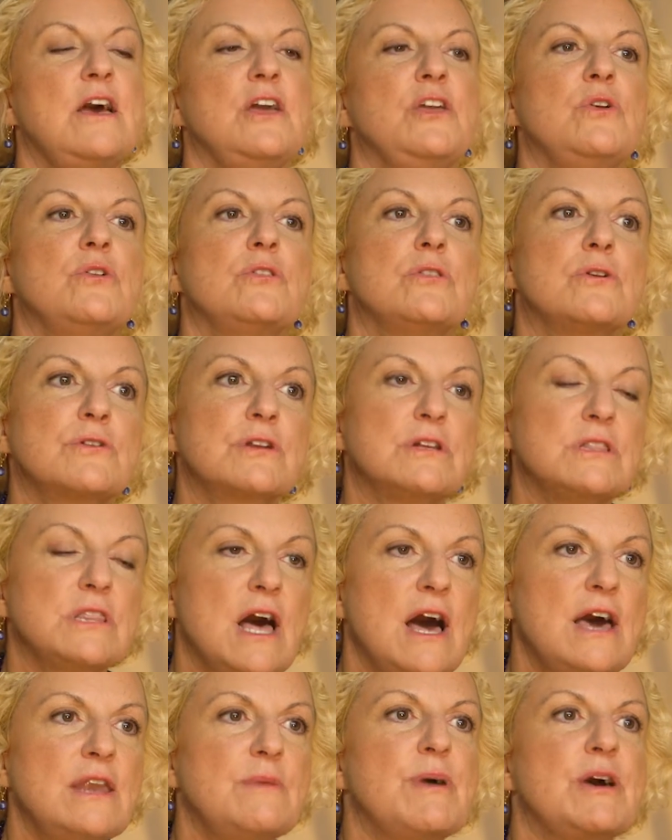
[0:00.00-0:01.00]
you learn a
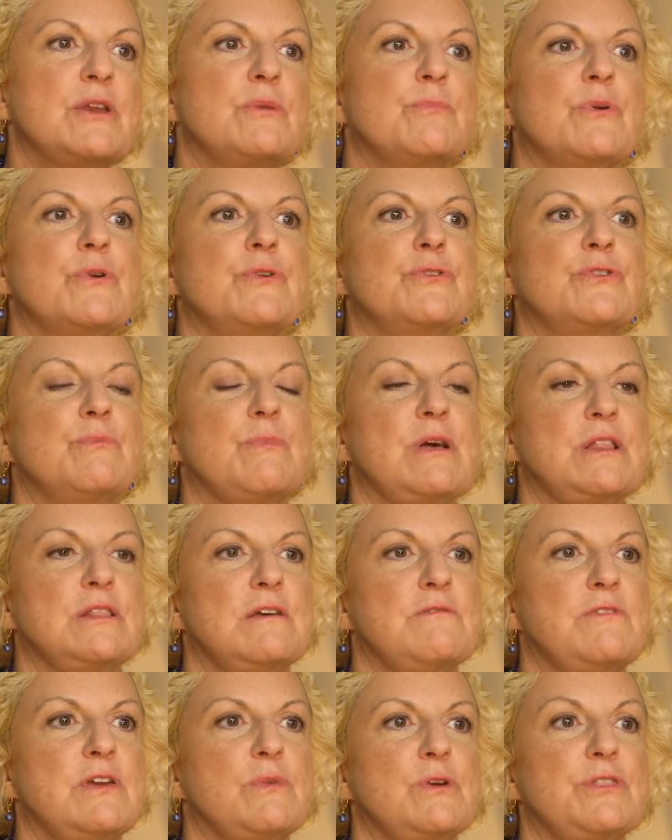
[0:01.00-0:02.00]
lot about a person by
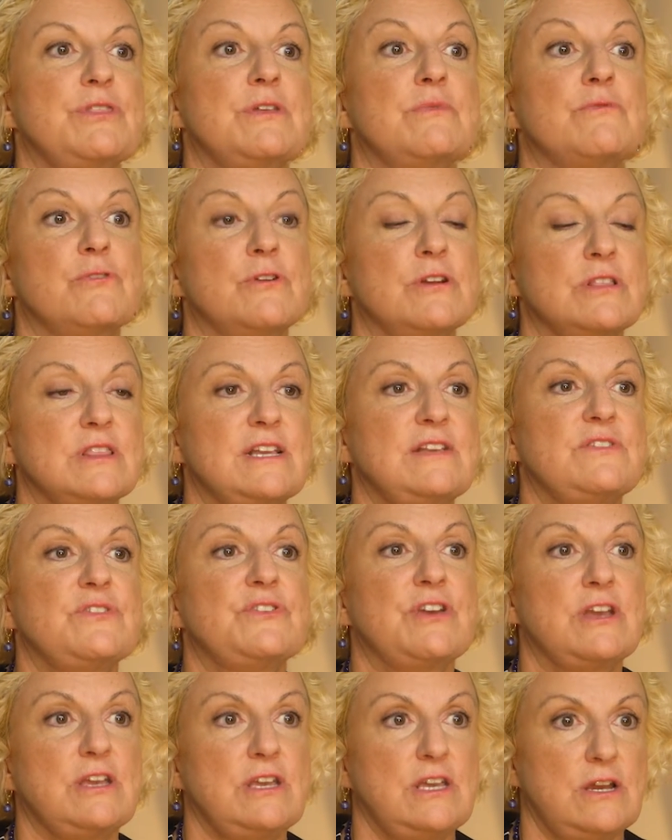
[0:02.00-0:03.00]
living with them for at least
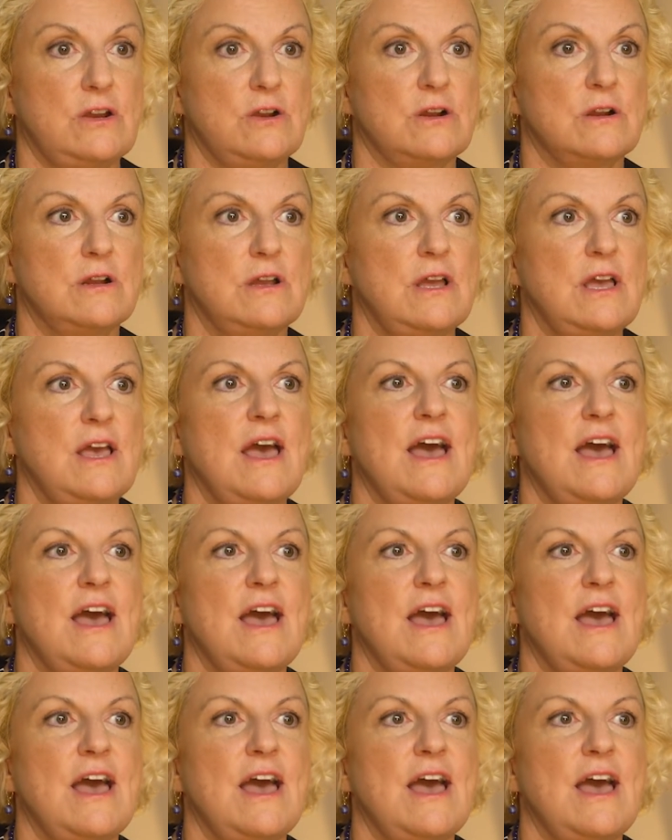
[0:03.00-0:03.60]
a year.